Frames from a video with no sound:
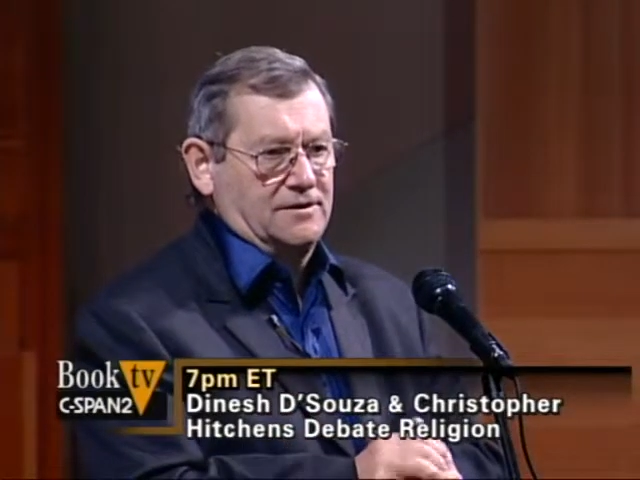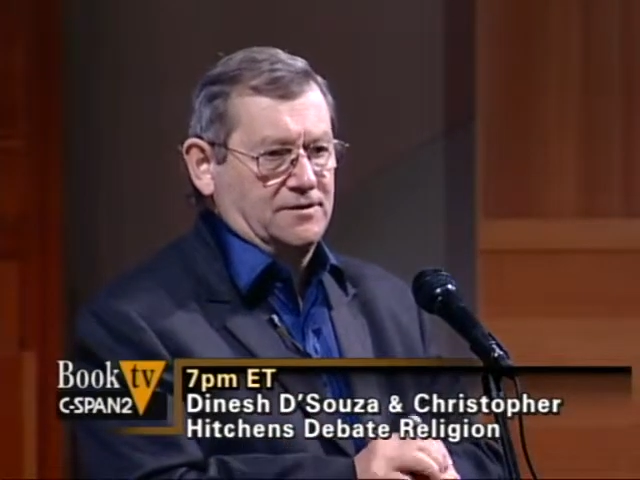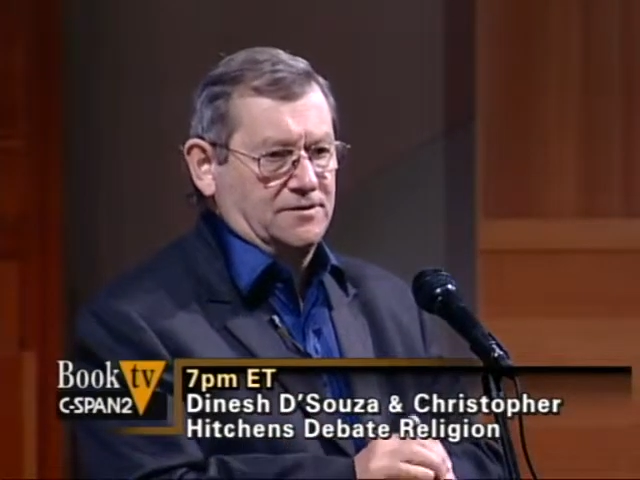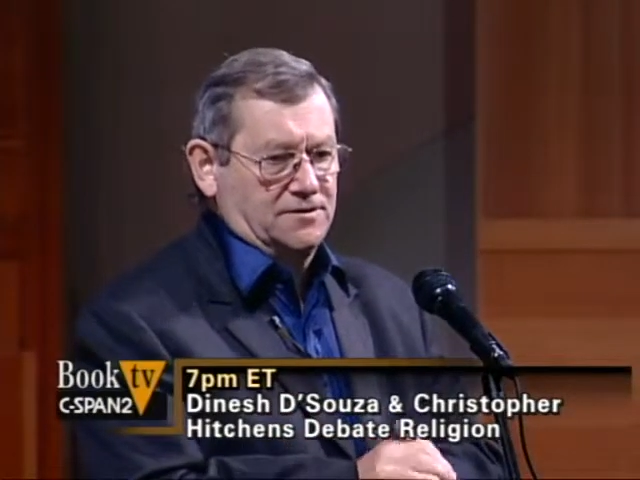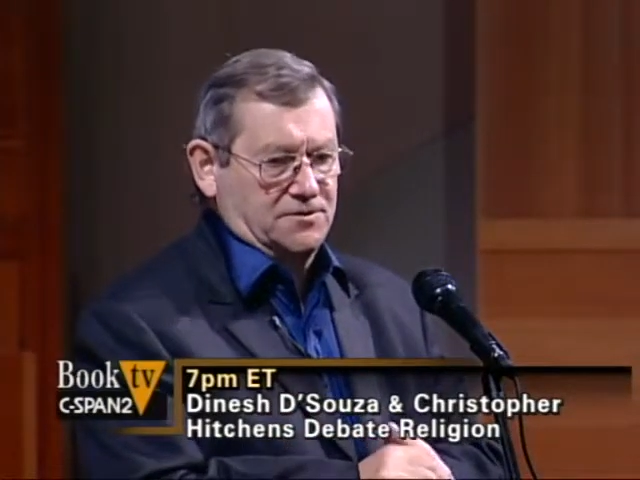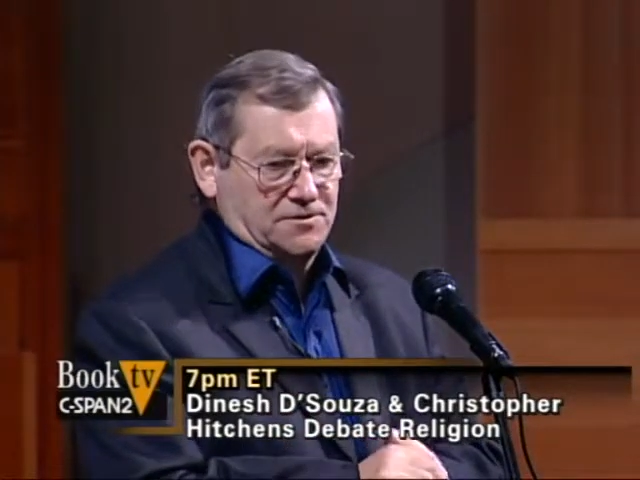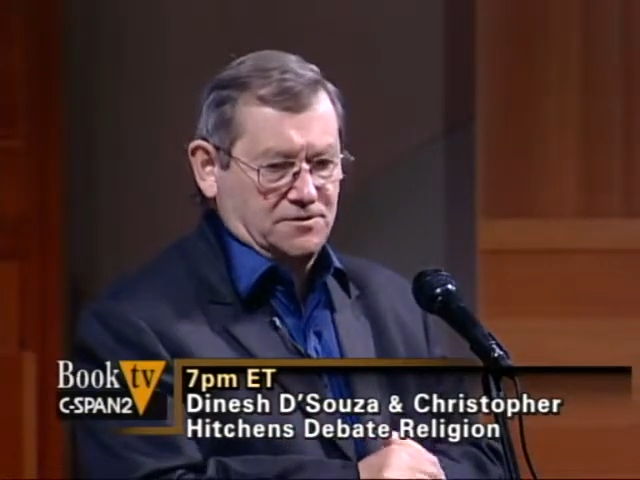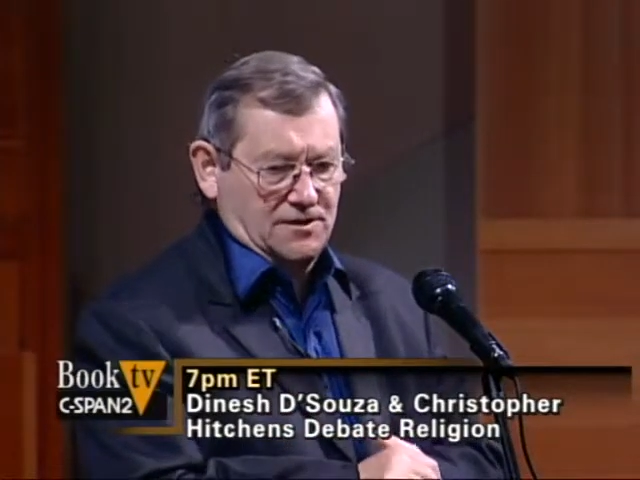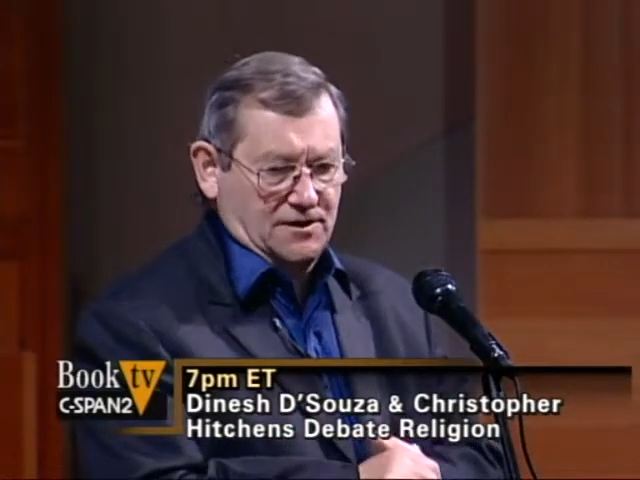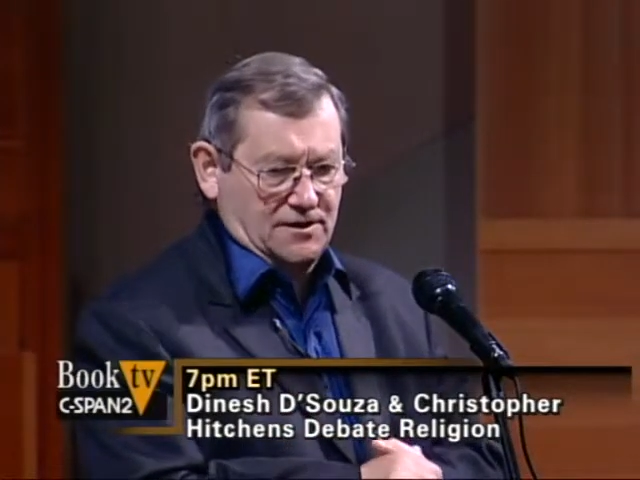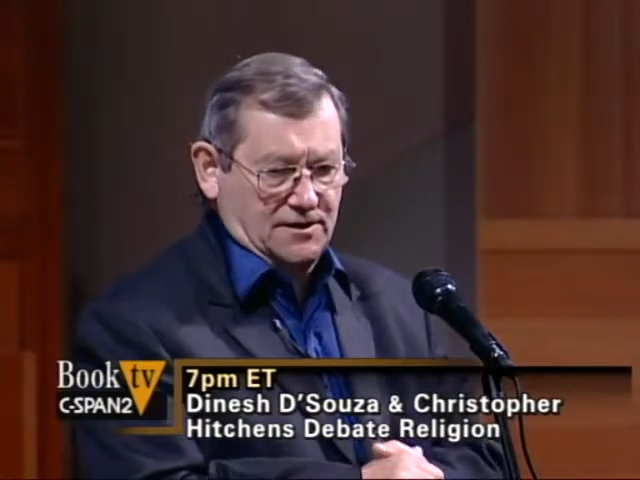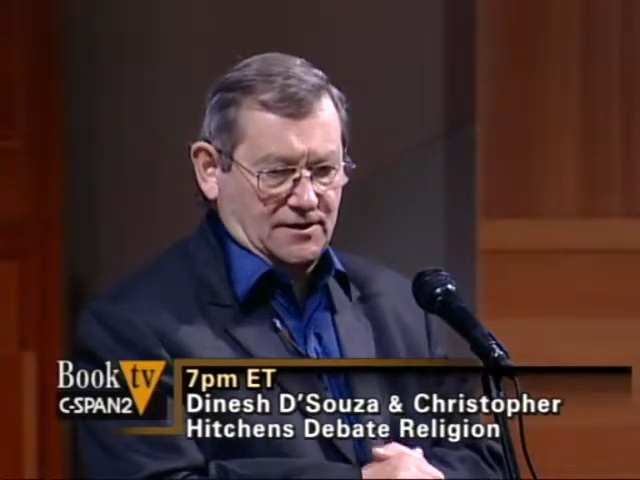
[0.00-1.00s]
through
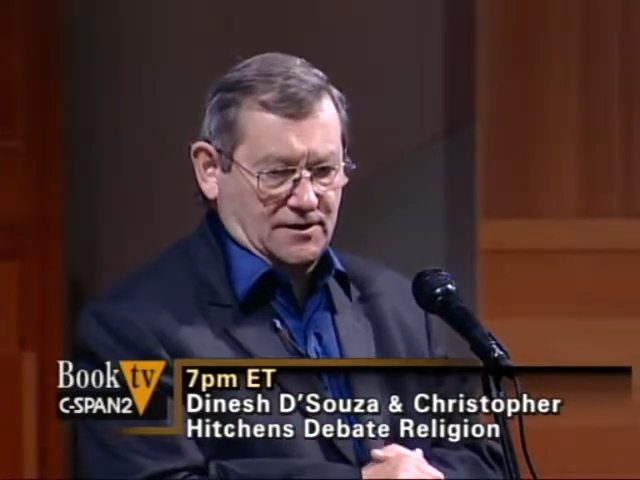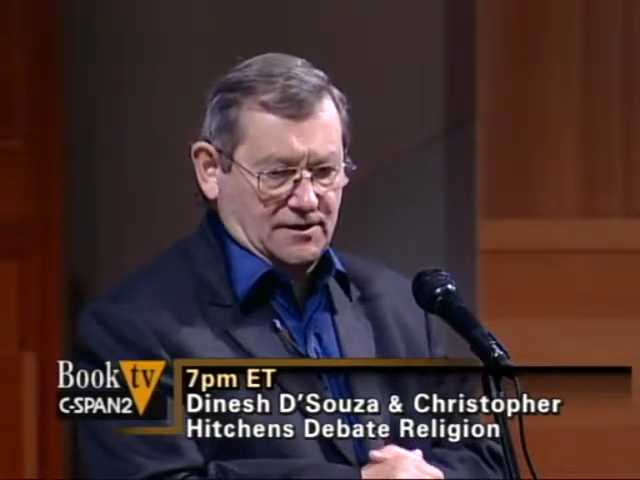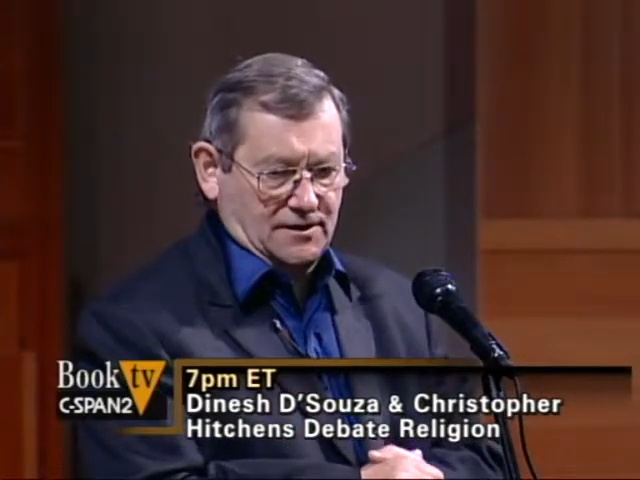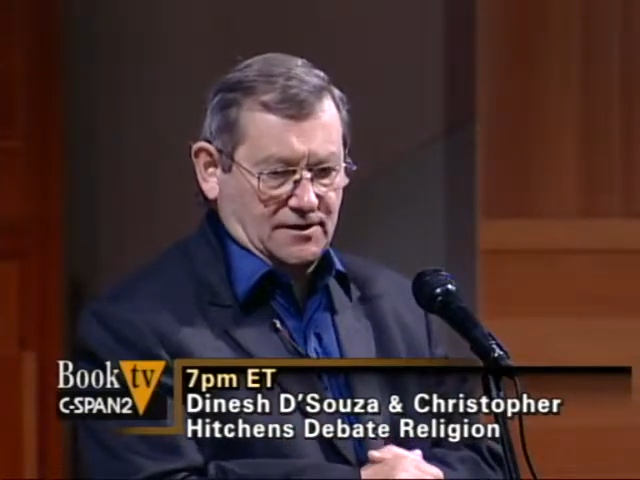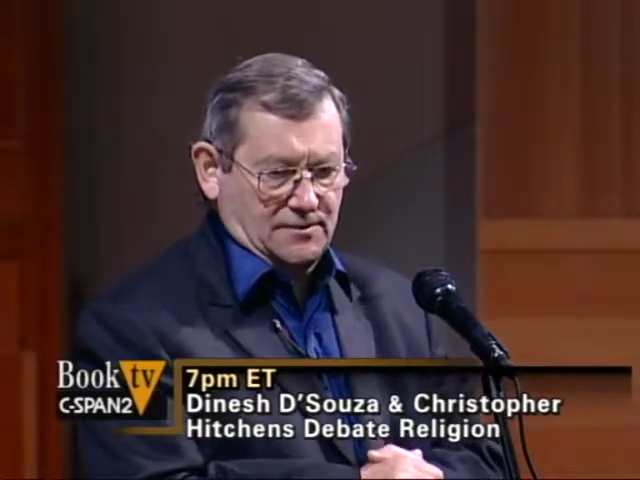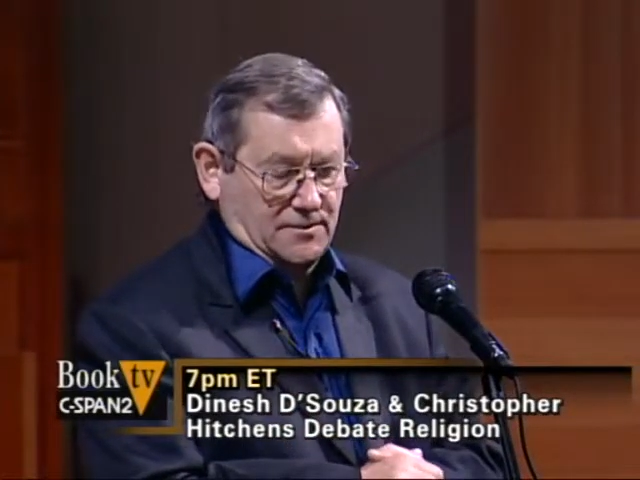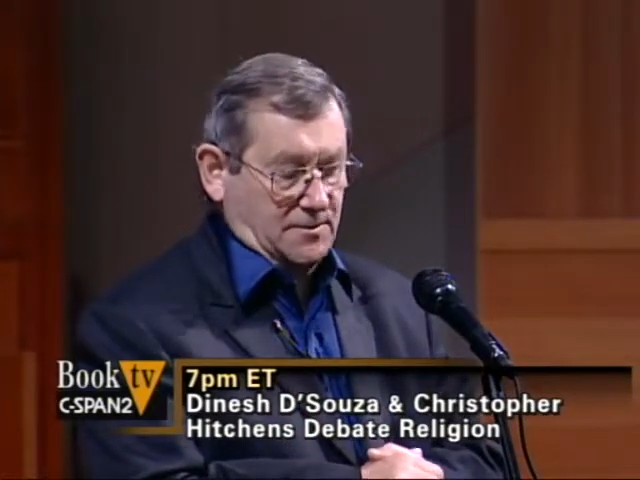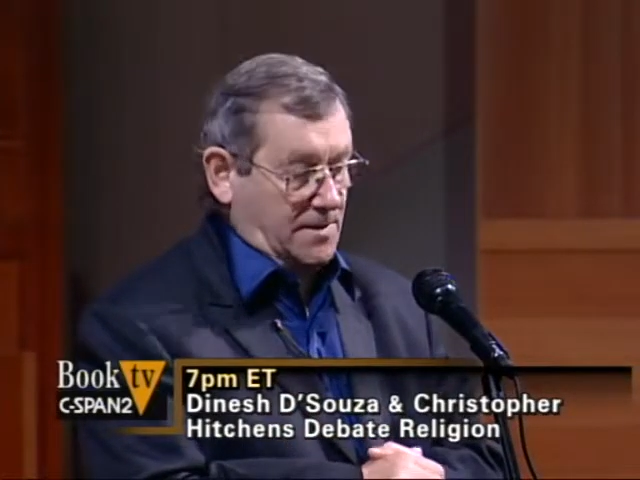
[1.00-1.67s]
the uh,